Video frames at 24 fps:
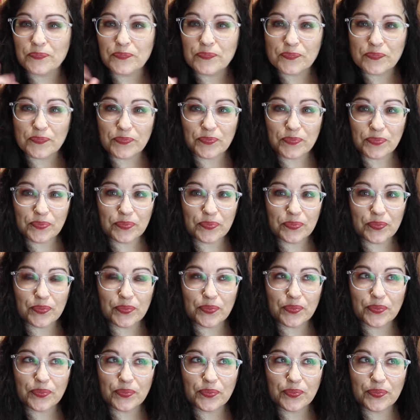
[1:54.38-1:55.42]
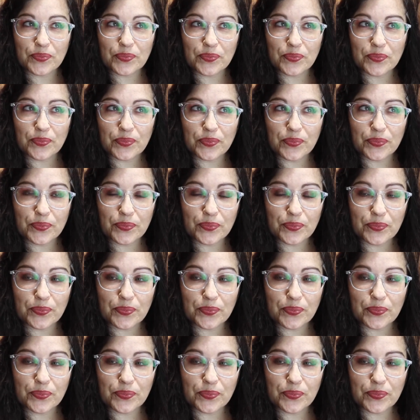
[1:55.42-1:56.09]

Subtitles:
(no one is talking)